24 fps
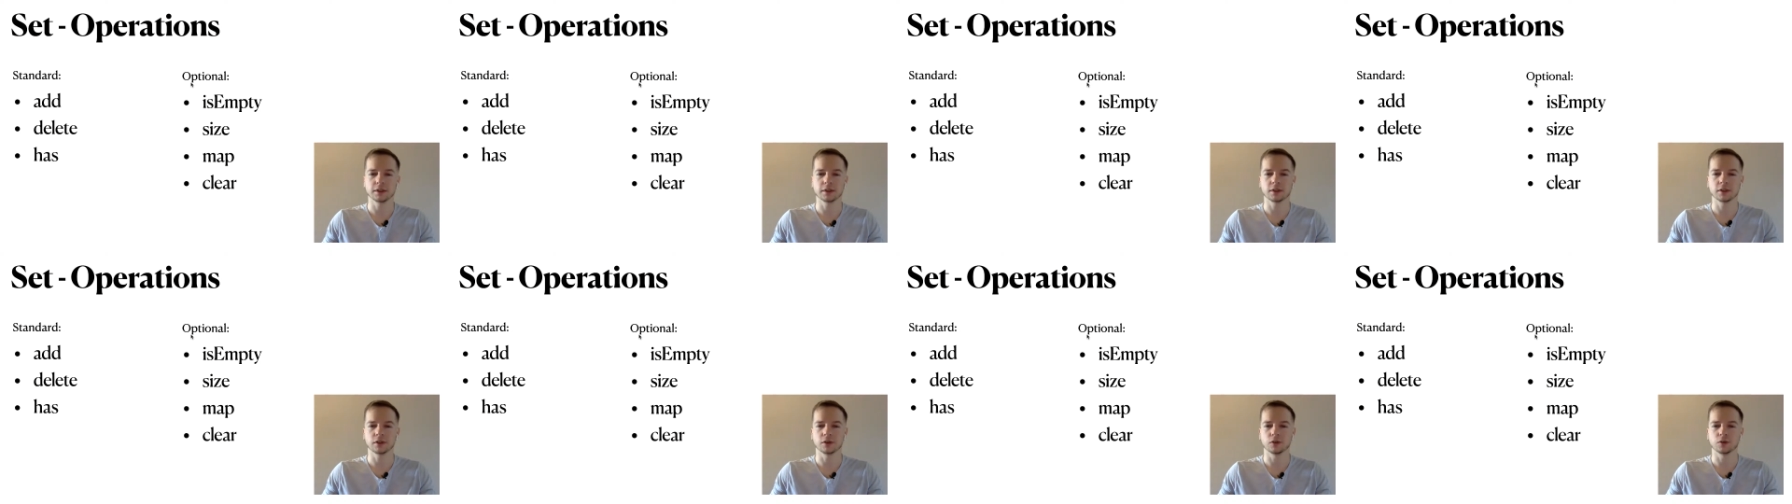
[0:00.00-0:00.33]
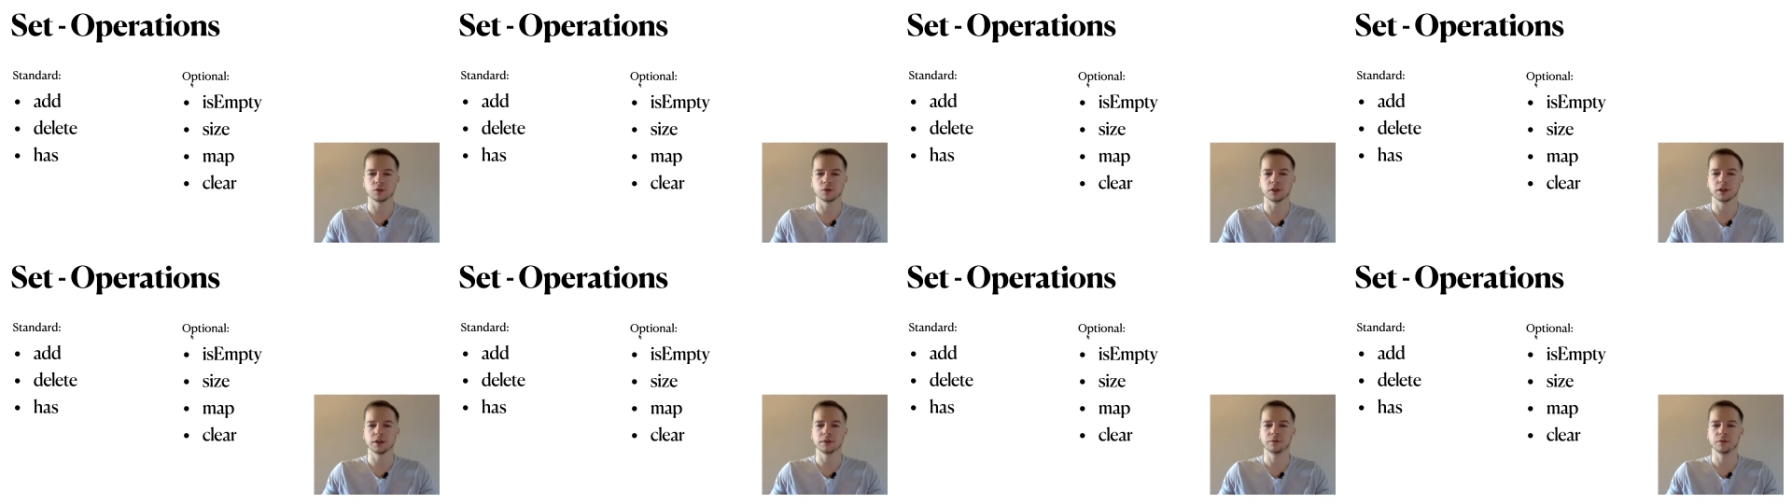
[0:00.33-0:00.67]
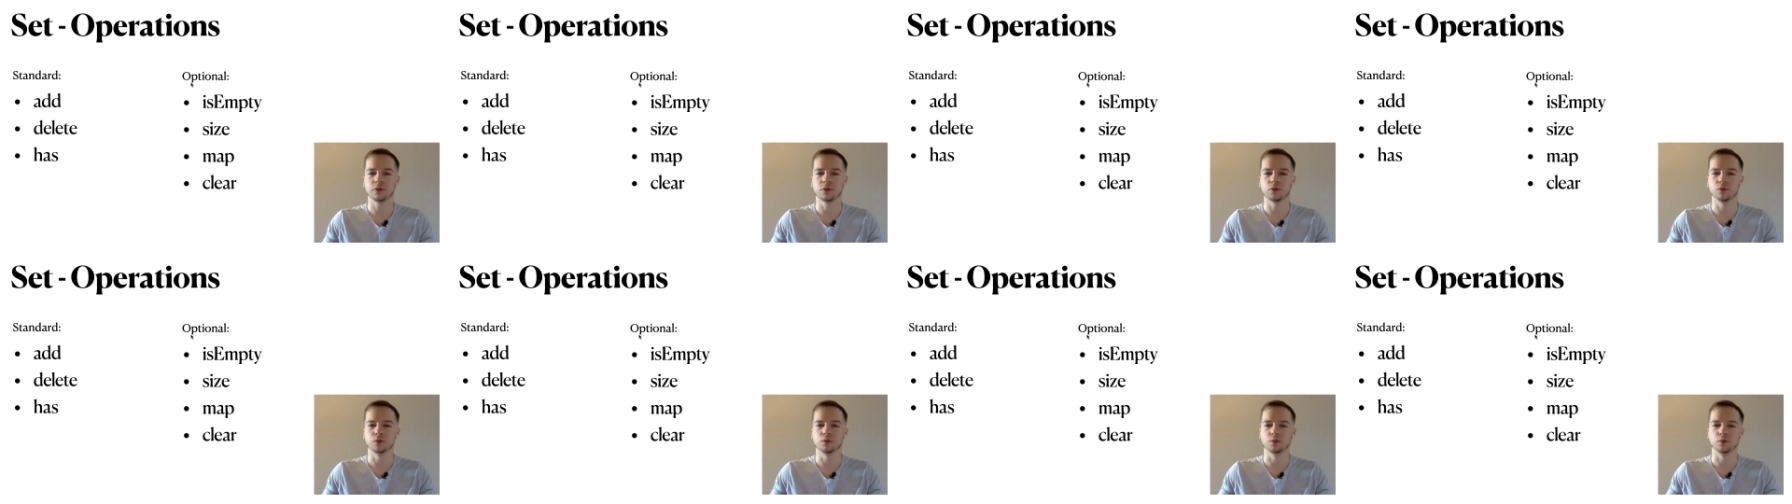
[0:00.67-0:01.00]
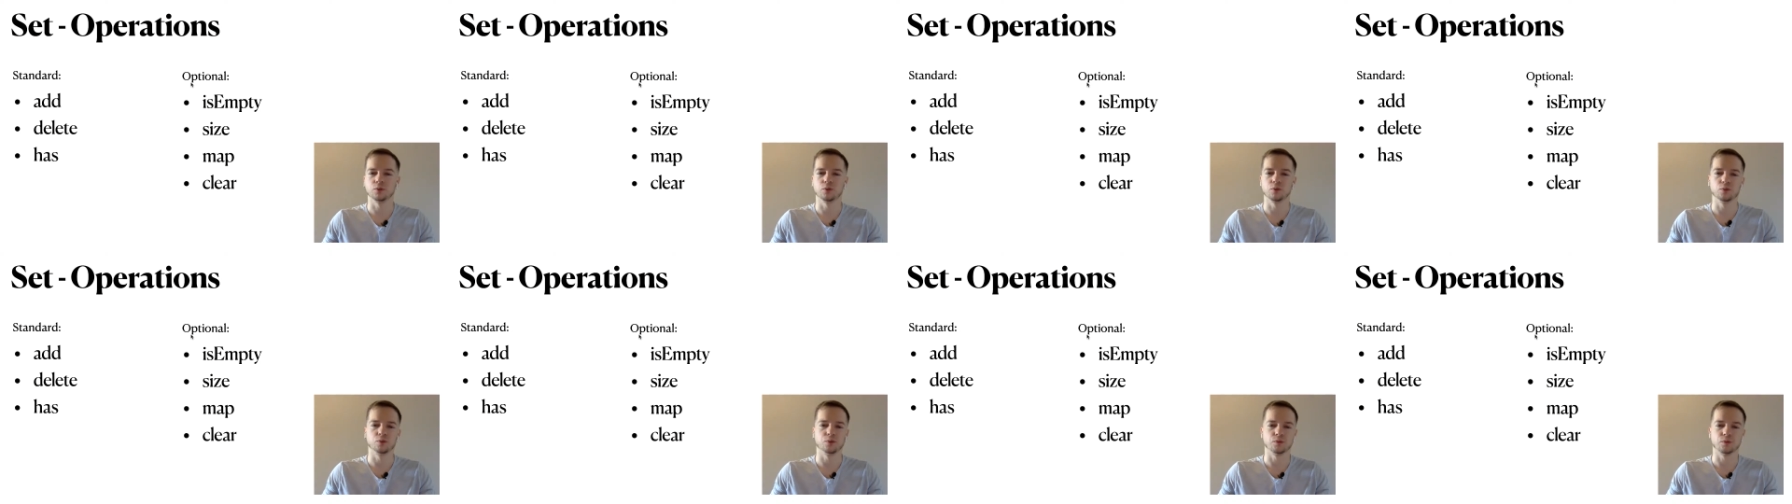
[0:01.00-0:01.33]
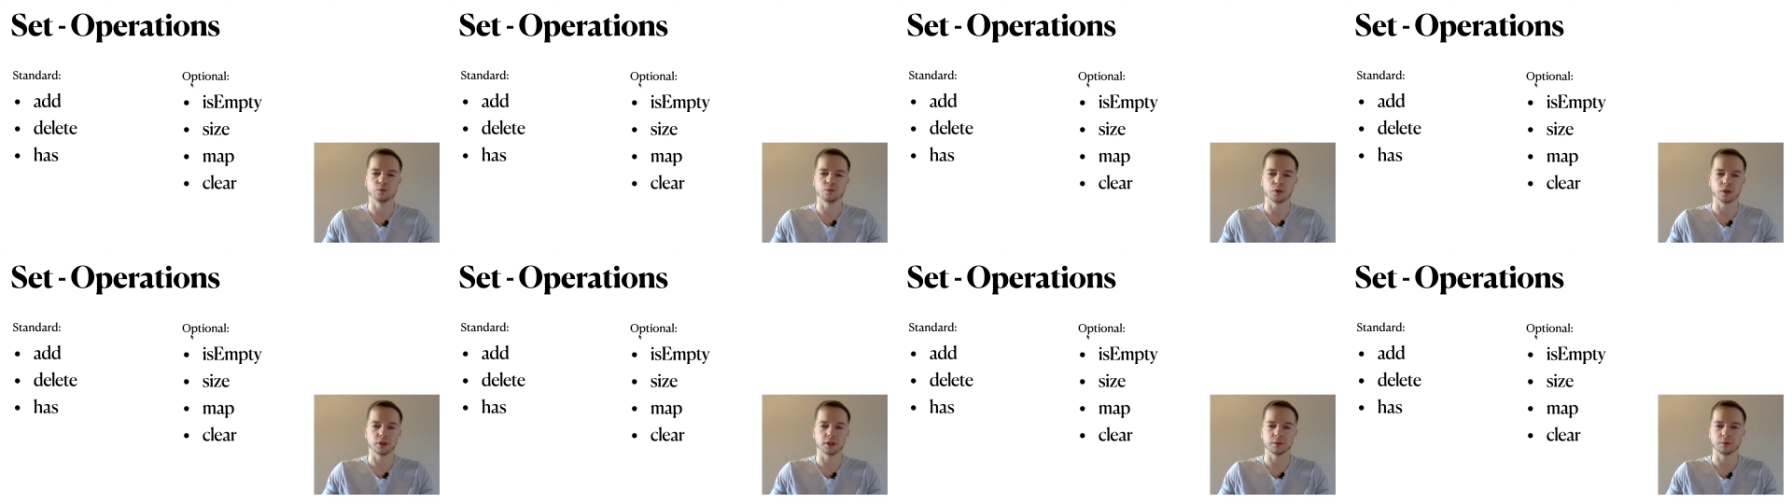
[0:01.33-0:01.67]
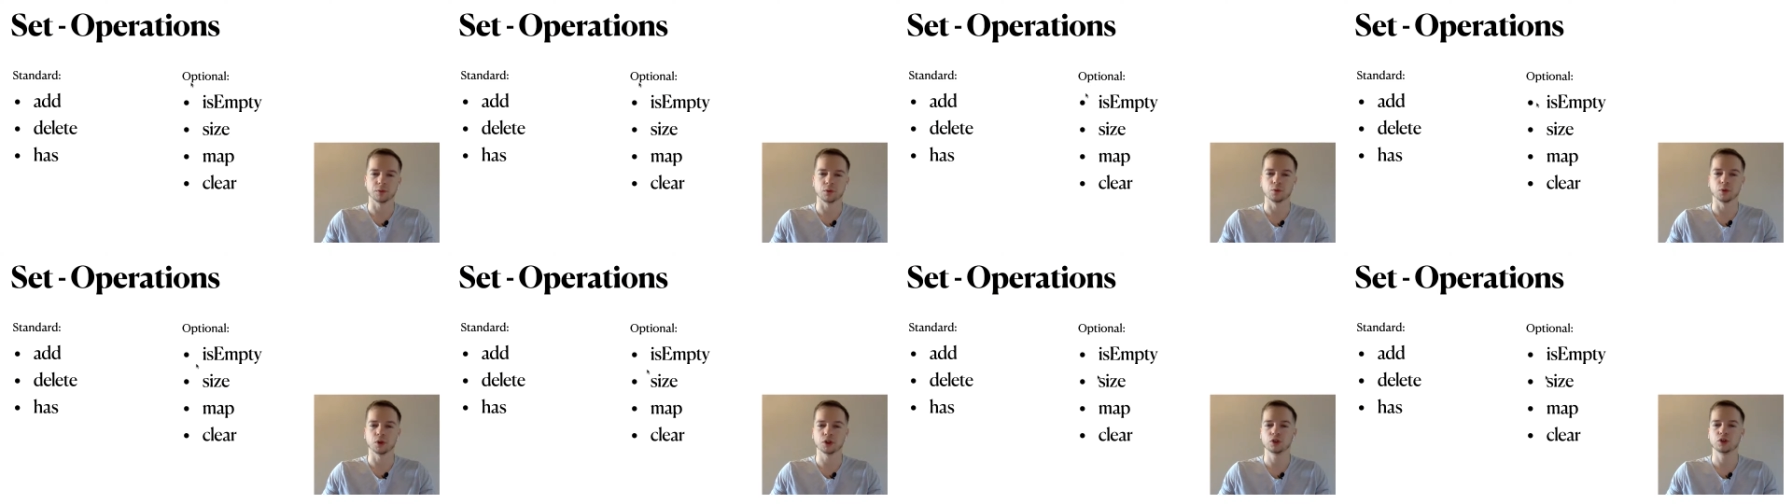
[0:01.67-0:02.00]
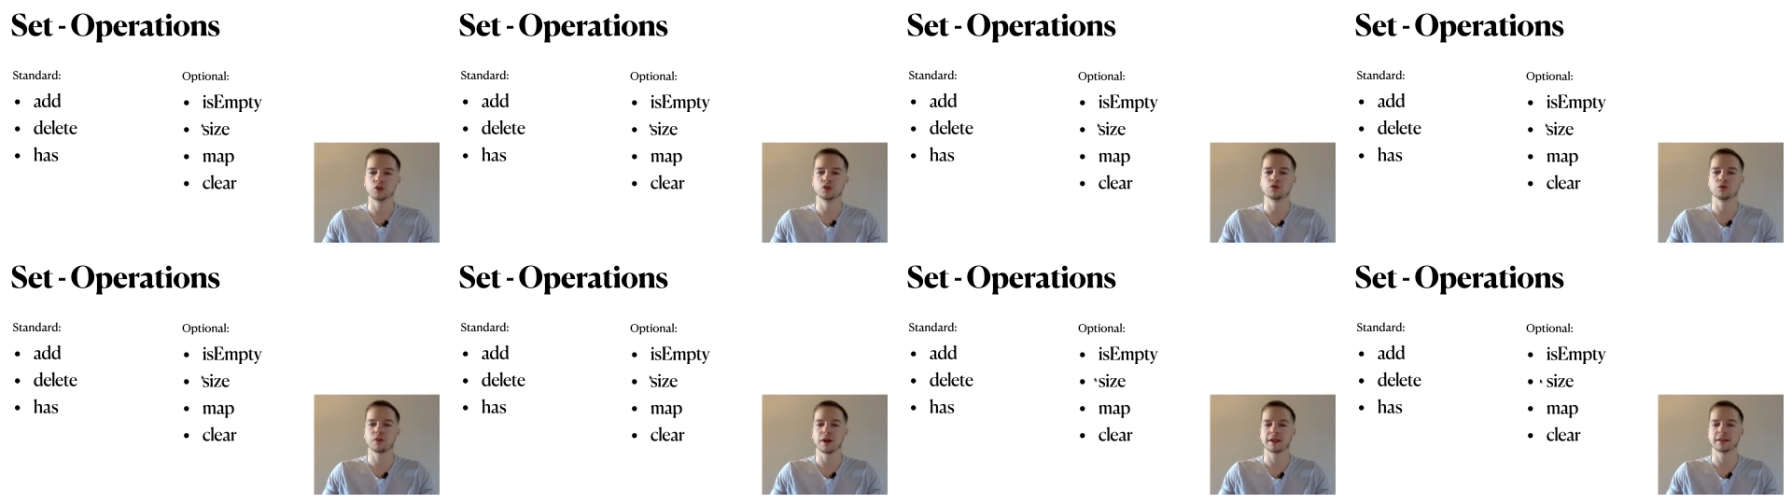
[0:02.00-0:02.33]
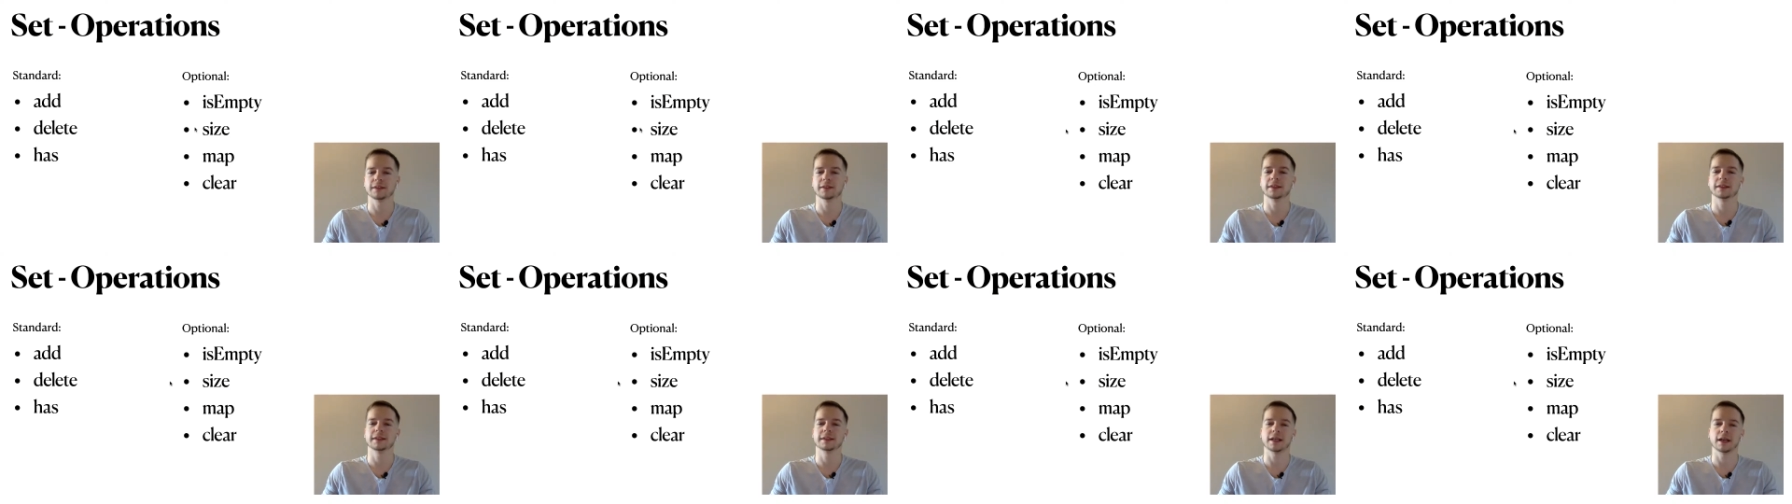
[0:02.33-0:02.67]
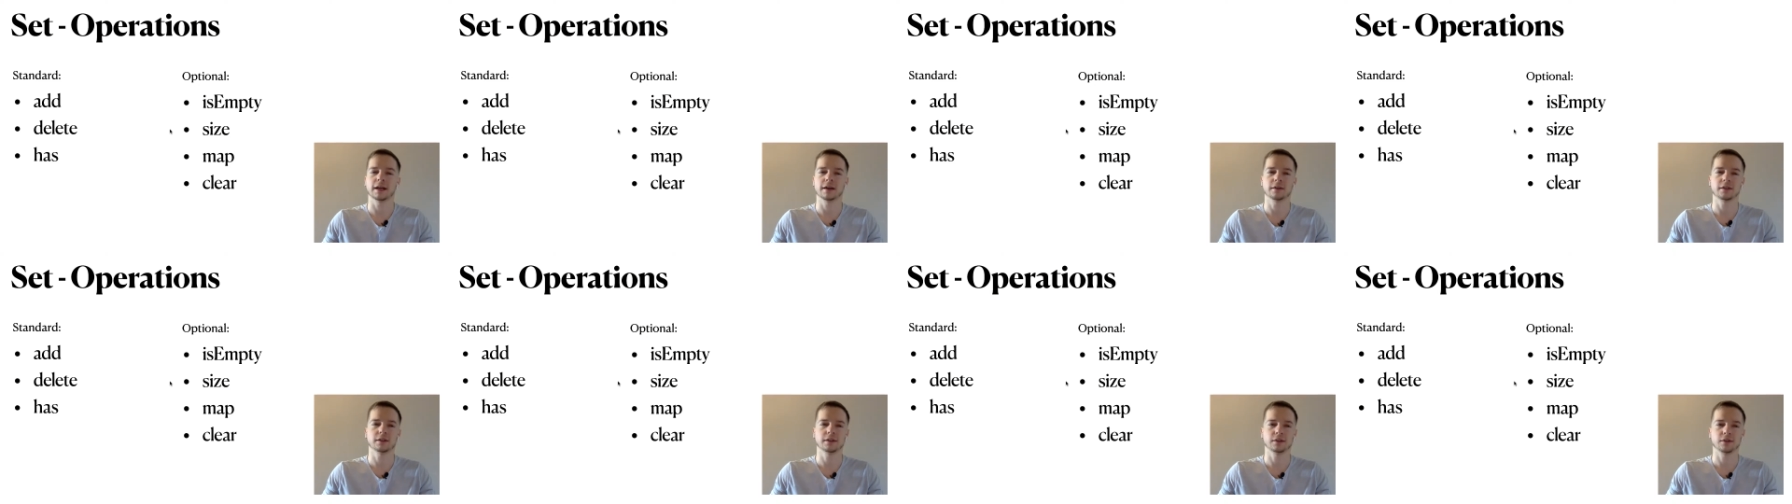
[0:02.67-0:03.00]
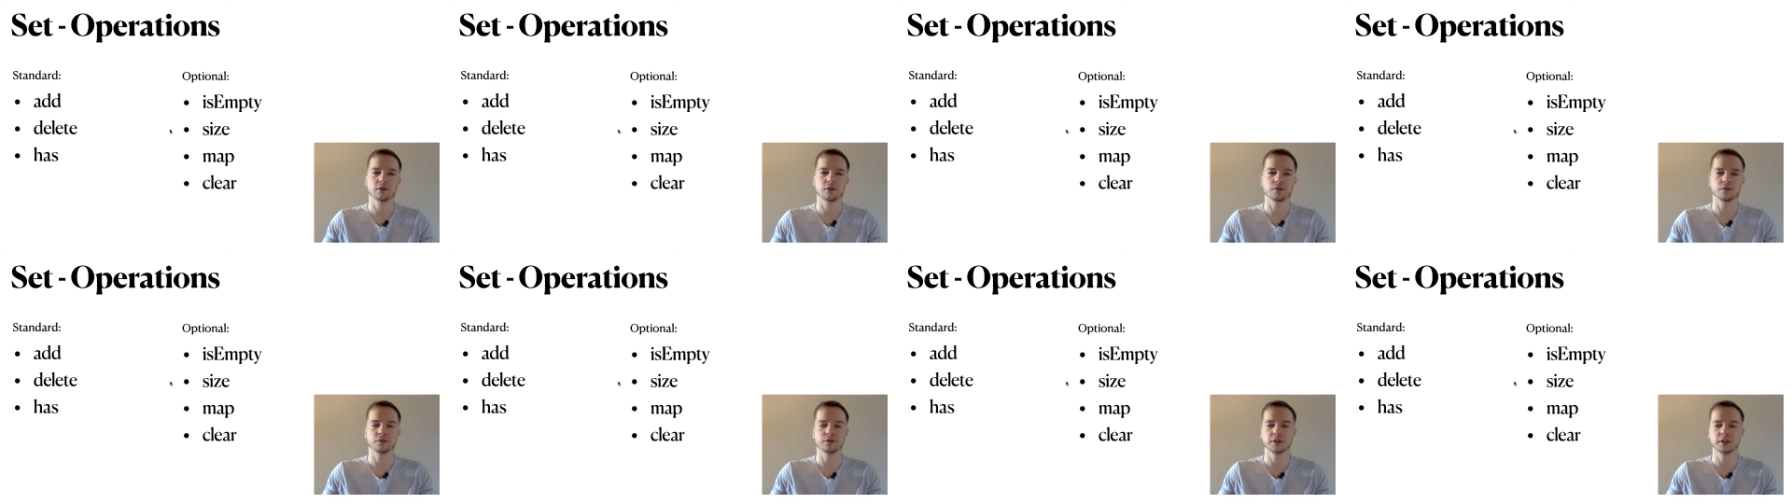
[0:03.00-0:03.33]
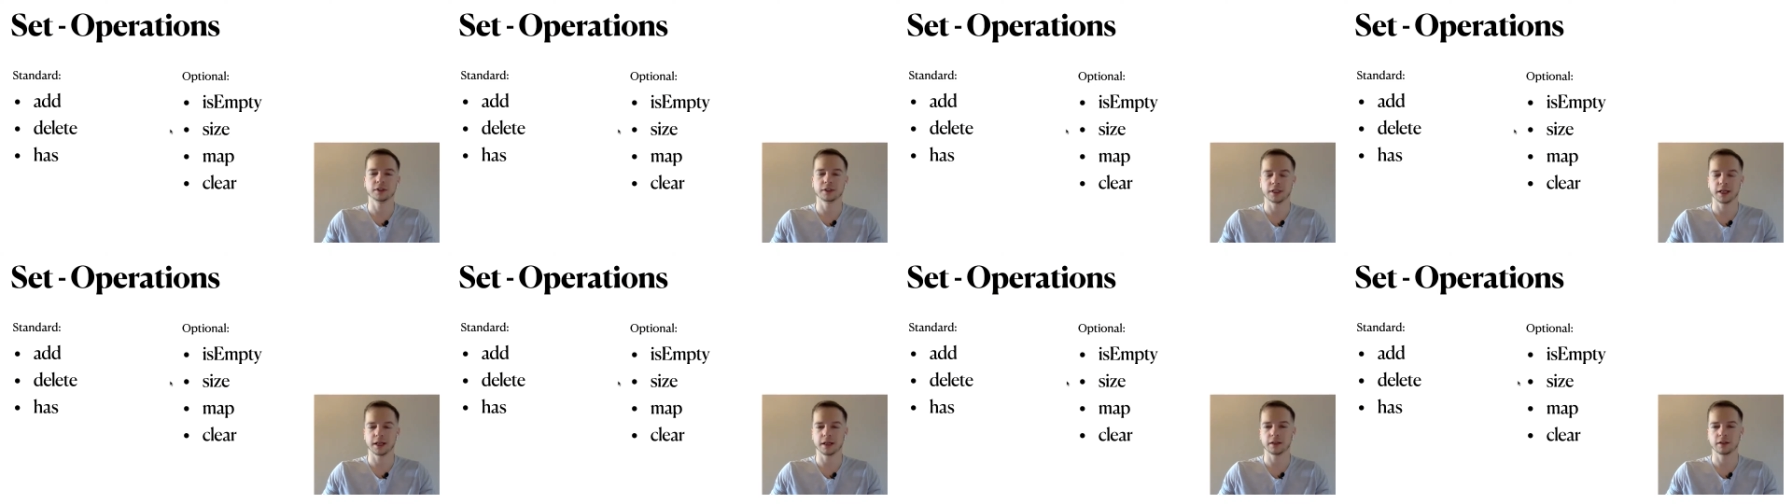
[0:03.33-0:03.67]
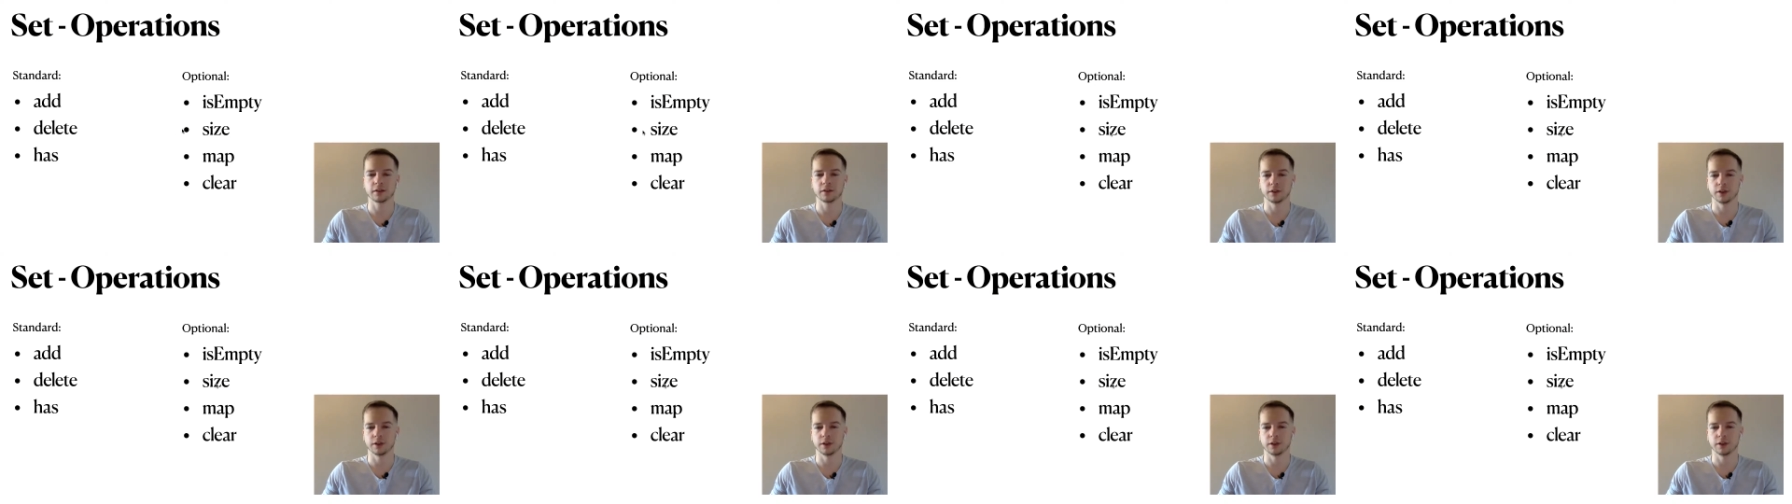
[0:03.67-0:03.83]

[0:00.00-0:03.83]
So if you, for example, want to track the size of the set,